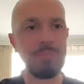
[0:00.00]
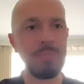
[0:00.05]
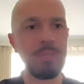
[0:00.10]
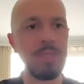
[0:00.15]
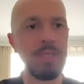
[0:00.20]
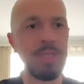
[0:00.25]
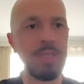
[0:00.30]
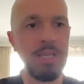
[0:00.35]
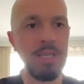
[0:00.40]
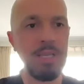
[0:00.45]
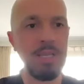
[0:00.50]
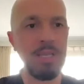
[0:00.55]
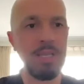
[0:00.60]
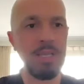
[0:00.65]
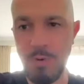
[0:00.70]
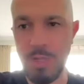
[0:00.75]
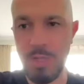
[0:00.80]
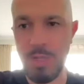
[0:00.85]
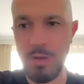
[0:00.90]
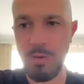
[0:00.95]

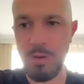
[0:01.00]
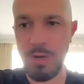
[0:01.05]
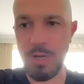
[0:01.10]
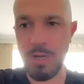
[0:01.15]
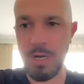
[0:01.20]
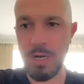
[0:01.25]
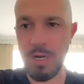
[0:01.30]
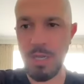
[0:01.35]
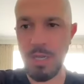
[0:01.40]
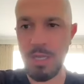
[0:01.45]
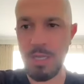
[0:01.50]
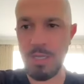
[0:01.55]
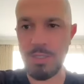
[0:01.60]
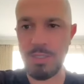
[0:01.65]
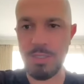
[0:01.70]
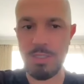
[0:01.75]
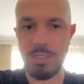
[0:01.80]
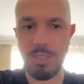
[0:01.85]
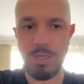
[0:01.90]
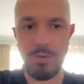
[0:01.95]
it had to be done pretty
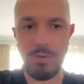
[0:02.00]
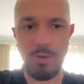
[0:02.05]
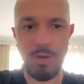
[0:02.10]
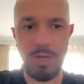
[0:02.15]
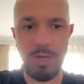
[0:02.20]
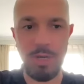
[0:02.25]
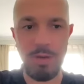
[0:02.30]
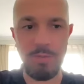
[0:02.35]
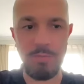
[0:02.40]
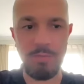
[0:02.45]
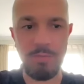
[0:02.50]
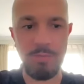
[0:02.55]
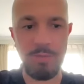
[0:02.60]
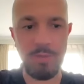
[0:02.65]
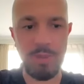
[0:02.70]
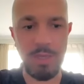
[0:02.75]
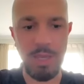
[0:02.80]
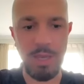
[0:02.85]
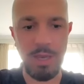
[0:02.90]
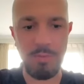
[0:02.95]
quickly. And
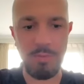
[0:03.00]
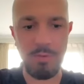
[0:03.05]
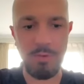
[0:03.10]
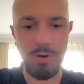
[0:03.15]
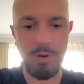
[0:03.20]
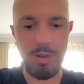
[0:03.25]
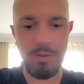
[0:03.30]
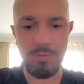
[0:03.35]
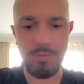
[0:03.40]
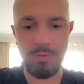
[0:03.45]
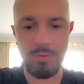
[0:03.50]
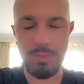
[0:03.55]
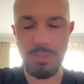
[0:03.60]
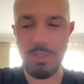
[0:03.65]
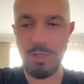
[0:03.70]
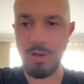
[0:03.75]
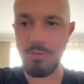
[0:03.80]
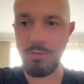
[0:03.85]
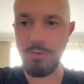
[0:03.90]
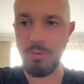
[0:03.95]
so yeah, I'm
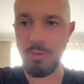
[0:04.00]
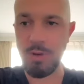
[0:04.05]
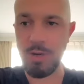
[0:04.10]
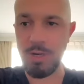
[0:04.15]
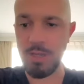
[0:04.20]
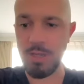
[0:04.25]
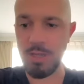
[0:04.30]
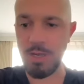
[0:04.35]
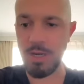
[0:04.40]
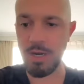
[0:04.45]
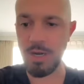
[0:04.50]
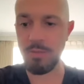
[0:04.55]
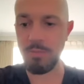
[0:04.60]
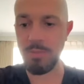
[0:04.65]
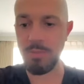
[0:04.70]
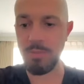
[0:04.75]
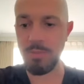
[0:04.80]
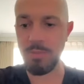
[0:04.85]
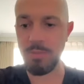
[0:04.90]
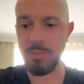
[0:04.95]
grateful to everyone at the
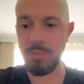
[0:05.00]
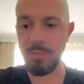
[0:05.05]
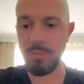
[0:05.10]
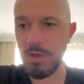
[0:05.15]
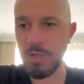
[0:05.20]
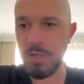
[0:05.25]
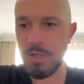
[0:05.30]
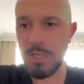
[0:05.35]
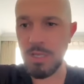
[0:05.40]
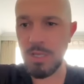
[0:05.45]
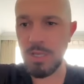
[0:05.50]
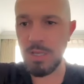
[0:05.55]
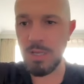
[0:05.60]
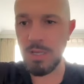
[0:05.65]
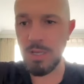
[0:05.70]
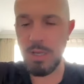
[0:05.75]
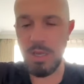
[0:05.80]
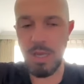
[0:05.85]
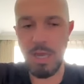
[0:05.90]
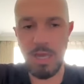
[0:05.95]
club and to Aman
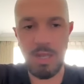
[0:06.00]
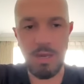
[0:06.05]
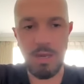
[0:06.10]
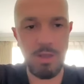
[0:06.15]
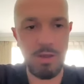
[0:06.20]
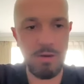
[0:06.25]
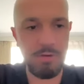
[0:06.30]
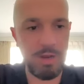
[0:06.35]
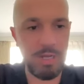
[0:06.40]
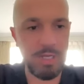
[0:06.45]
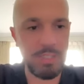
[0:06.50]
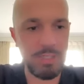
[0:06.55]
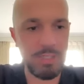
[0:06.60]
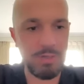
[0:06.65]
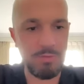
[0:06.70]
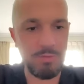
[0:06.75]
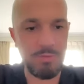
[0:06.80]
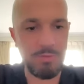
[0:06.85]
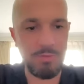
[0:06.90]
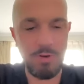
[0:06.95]
for and
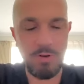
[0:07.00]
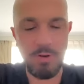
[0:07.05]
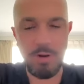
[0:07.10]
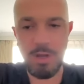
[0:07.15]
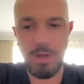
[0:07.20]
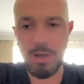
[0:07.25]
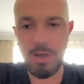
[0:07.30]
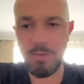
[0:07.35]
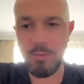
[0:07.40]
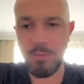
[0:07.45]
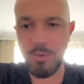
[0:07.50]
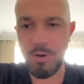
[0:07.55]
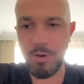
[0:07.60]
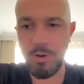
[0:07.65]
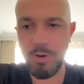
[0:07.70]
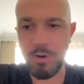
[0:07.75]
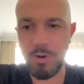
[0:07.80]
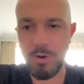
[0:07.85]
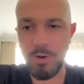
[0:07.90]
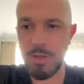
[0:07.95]
her agent
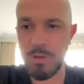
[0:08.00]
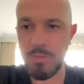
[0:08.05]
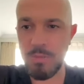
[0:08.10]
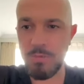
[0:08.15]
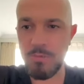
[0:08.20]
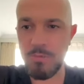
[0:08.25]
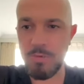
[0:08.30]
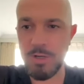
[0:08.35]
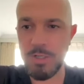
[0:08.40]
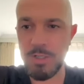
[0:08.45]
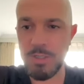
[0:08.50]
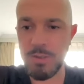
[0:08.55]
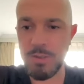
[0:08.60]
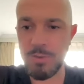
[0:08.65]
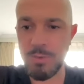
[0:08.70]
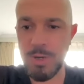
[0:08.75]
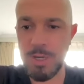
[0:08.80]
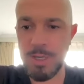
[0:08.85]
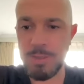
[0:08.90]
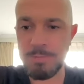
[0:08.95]
for working through it in a
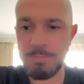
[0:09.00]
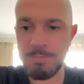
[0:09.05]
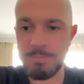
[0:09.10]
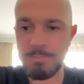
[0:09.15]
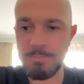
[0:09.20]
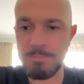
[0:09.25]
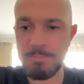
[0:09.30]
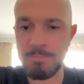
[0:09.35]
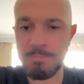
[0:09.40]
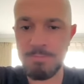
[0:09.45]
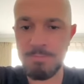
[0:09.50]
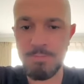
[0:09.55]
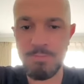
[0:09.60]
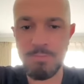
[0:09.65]
really professional way.